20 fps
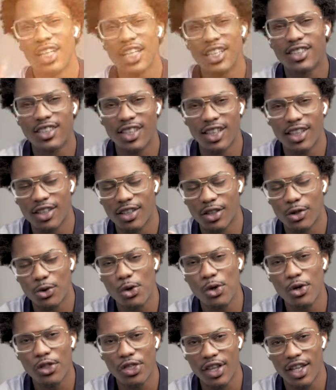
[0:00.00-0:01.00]
And you see, the
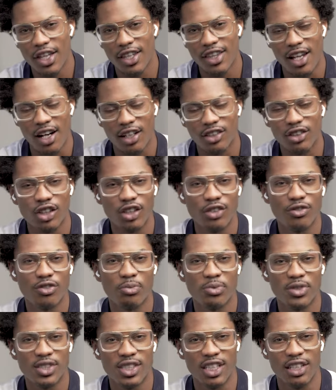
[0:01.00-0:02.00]
cool thing that I learned from
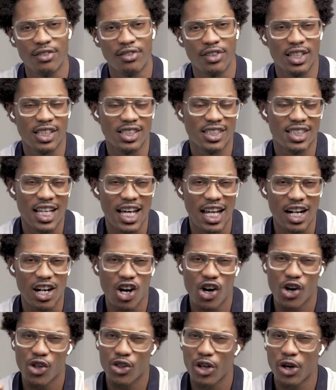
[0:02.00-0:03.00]
Steven is that
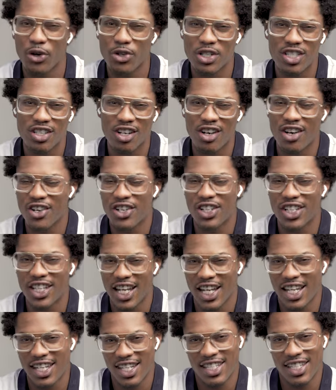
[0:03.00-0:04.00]
although it's
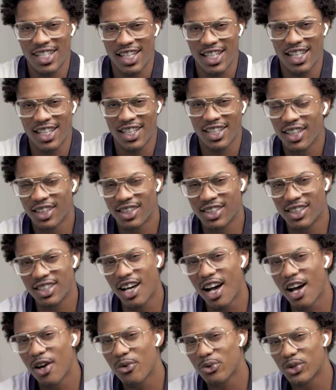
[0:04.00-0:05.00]
100K in a day, it's
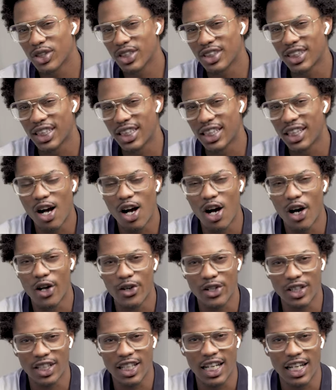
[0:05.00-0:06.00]
not really
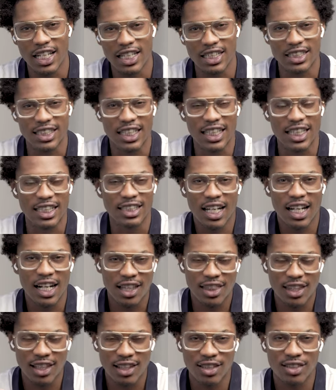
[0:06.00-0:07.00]
100K in a day. And I
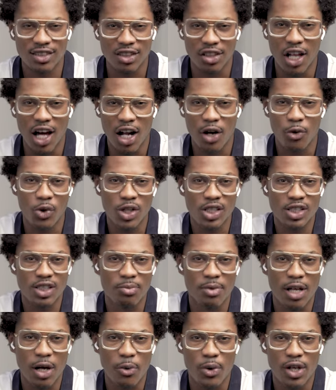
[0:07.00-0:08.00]
think there's a lot of
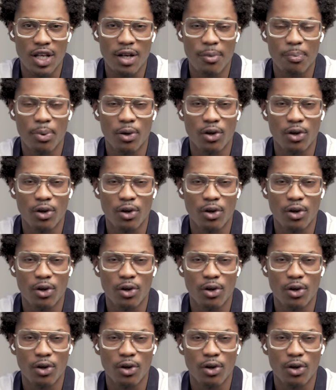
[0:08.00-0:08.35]
wisdom that we could